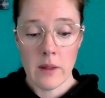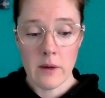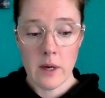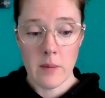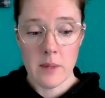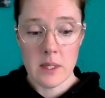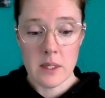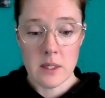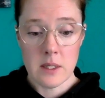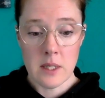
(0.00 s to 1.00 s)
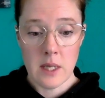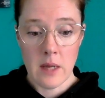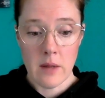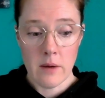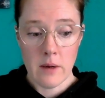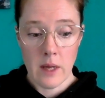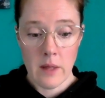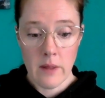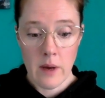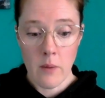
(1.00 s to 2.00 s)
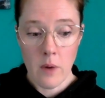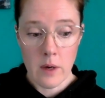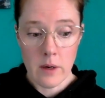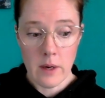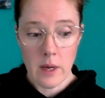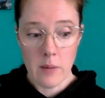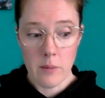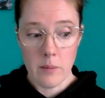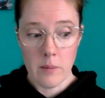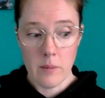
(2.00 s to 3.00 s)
they're coming together in that water and